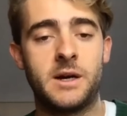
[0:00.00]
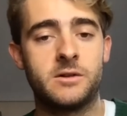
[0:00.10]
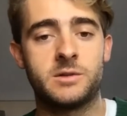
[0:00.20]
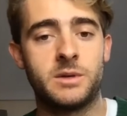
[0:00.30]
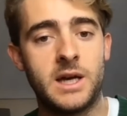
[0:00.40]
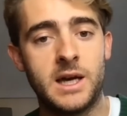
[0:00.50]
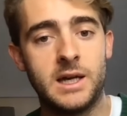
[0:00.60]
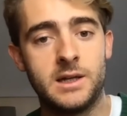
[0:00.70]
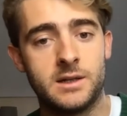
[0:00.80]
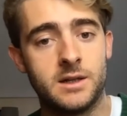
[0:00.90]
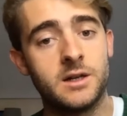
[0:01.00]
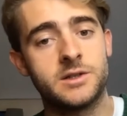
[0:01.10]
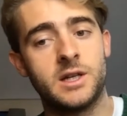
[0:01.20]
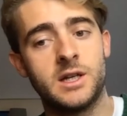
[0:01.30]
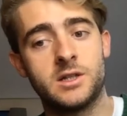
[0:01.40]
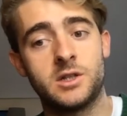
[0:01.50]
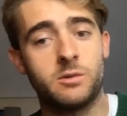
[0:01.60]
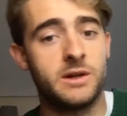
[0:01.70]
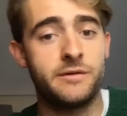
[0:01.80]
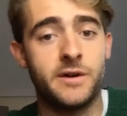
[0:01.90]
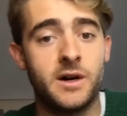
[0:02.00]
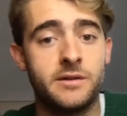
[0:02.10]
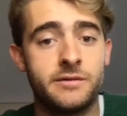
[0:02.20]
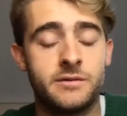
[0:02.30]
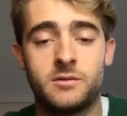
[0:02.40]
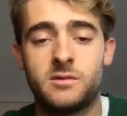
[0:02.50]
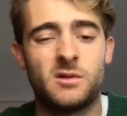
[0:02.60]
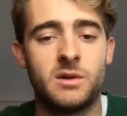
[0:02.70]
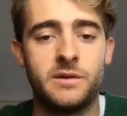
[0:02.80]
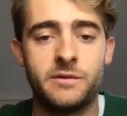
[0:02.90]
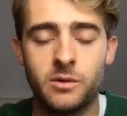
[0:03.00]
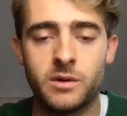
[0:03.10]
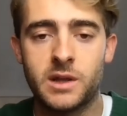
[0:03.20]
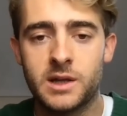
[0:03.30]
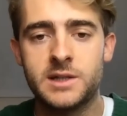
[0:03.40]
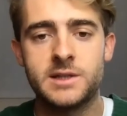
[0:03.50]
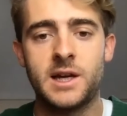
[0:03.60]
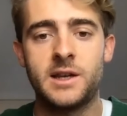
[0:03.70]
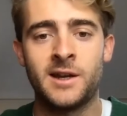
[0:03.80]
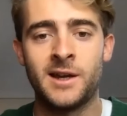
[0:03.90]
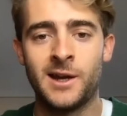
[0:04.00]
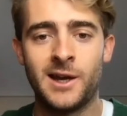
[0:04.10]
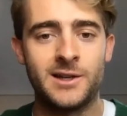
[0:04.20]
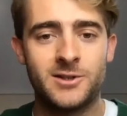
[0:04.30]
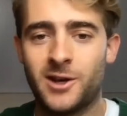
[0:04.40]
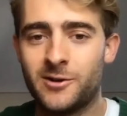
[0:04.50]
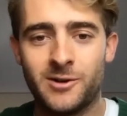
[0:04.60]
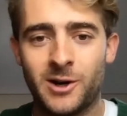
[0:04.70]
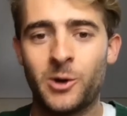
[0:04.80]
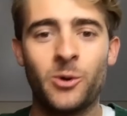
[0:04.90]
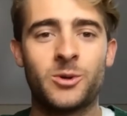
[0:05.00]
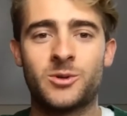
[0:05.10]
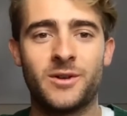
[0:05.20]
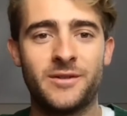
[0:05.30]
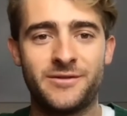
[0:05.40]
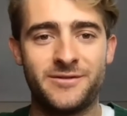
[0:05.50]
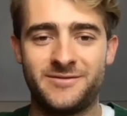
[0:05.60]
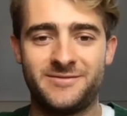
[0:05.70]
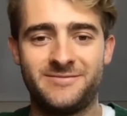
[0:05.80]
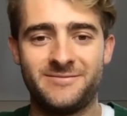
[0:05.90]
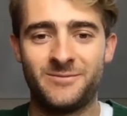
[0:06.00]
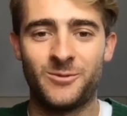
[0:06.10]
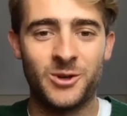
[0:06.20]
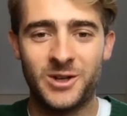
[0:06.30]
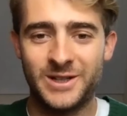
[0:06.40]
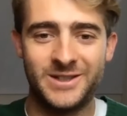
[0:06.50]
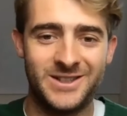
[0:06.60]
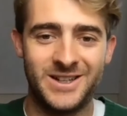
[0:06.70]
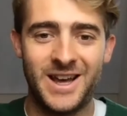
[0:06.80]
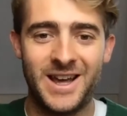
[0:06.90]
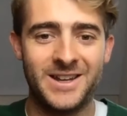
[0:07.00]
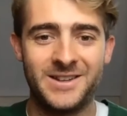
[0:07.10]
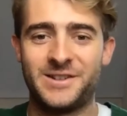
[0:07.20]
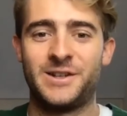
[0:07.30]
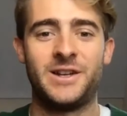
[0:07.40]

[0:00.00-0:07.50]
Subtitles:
barrels per day last year to 25 or 24, I think they said. So a quarter of what it is today. And